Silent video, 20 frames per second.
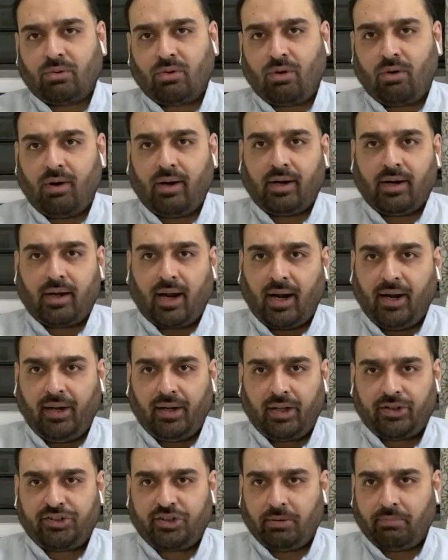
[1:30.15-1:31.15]
called
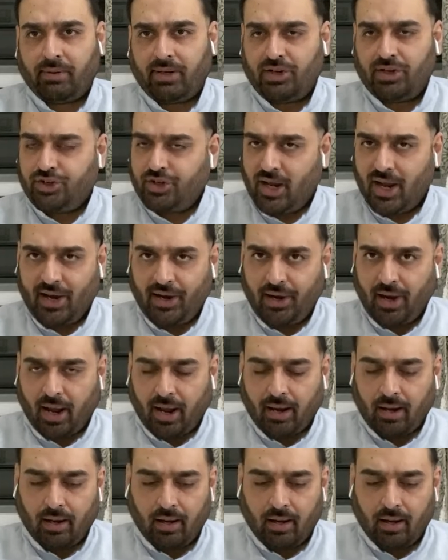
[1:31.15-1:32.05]
untouchable China.